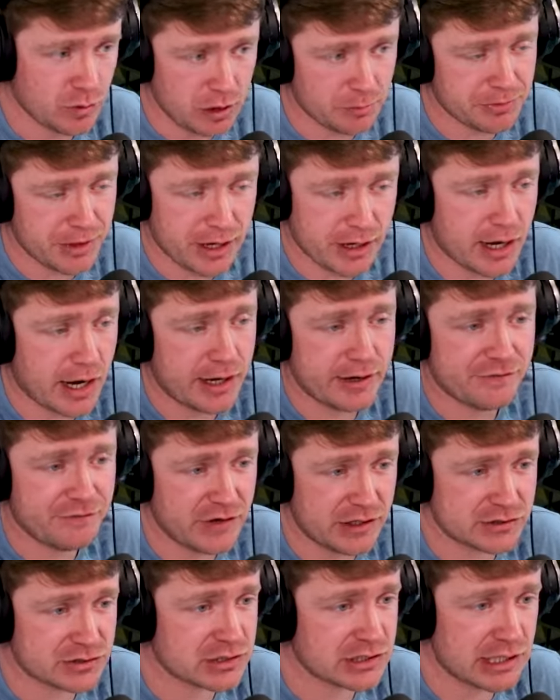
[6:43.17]
well, that kind of
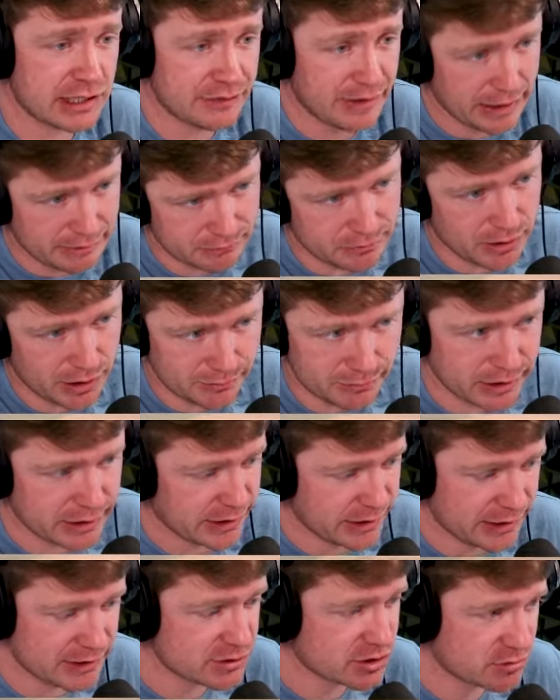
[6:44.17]
fits, seeing that
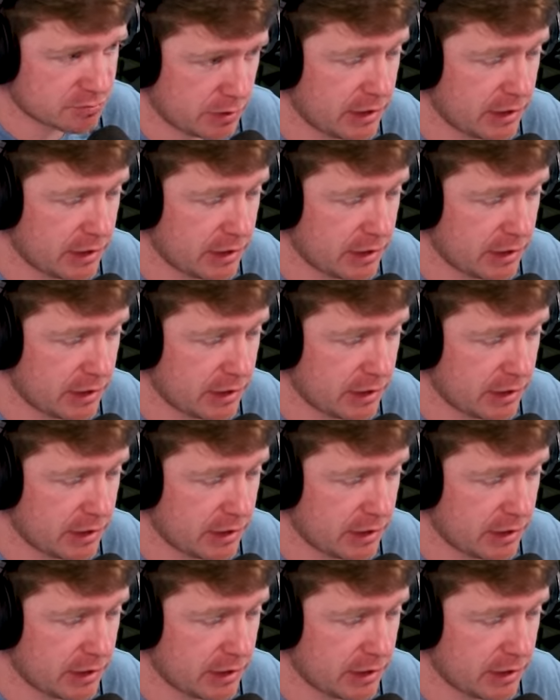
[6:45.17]
he is